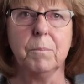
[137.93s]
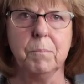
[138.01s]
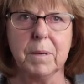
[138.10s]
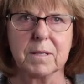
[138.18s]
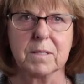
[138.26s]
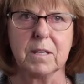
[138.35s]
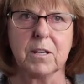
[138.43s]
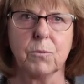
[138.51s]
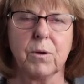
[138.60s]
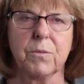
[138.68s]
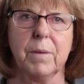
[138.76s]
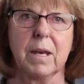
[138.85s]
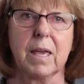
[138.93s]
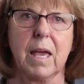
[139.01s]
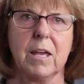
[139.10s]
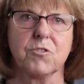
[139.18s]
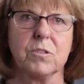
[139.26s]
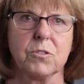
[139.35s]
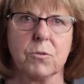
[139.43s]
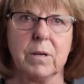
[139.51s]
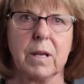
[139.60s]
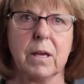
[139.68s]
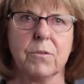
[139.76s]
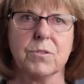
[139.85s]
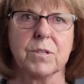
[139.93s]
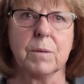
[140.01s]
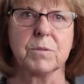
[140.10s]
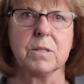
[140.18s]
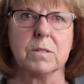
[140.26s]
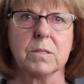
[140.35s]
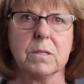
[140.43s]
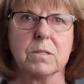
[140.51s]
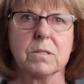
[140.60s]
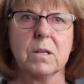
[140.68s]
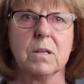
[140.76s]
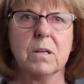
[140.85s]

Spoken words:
mixing it with medications or any other substances.